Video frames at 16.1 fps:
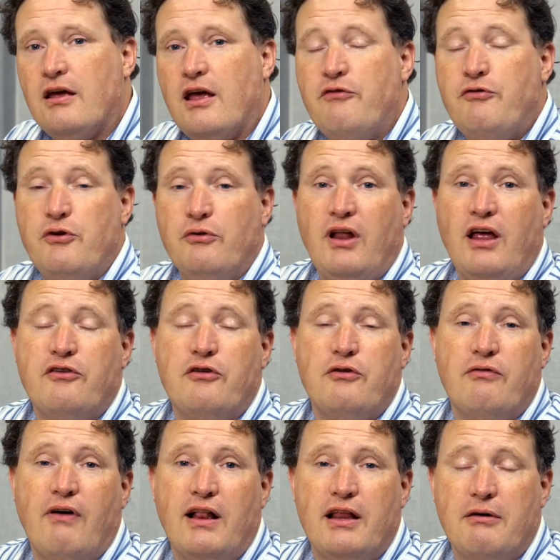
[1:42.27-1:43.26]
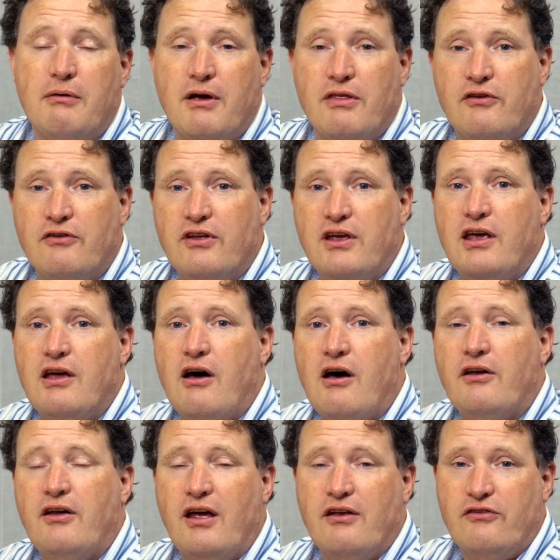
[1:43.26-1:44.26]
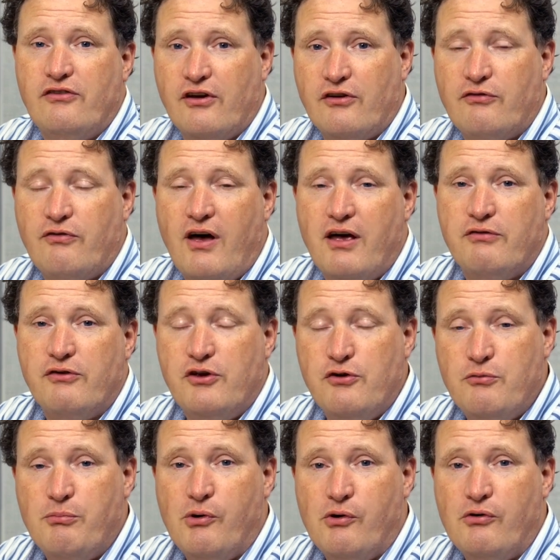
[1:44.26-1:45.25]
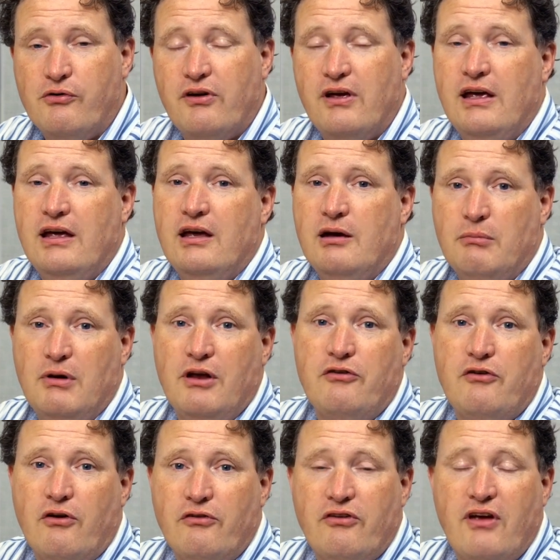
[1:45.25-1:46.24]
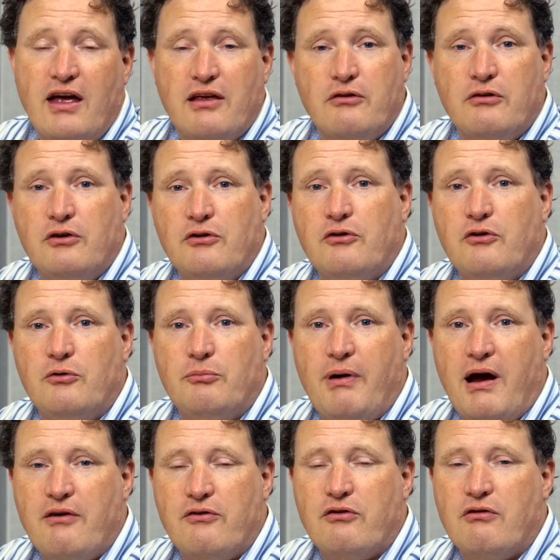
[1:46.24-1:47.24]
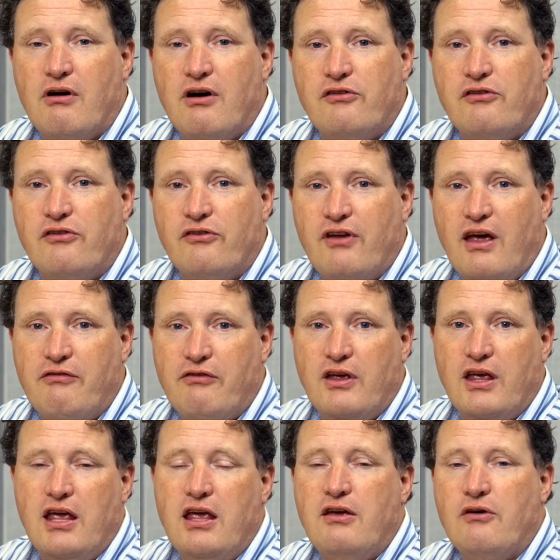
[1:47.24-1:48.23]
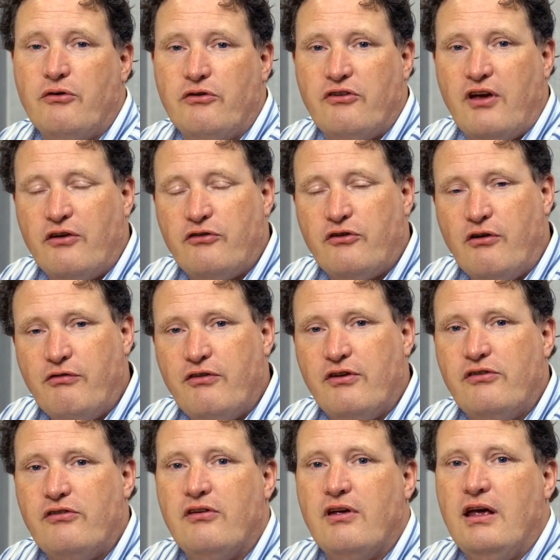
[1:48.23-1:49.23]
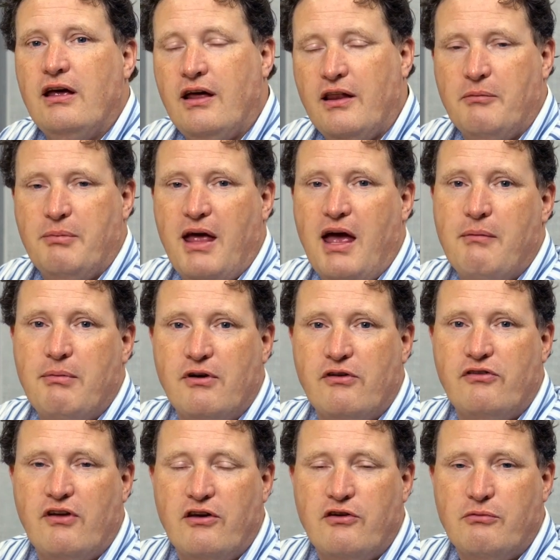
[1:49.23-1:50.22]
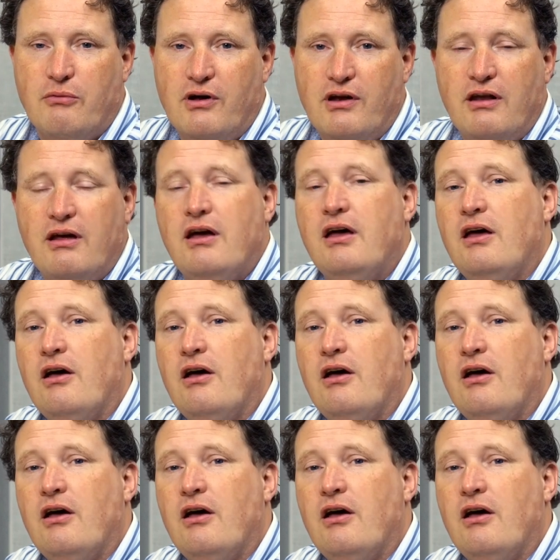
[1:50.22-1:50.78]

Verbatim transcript: If you'd like to evaluate the DER-965Q board, please contact your local Power Integrations FAE or sales office, and they'll be happy to send you one.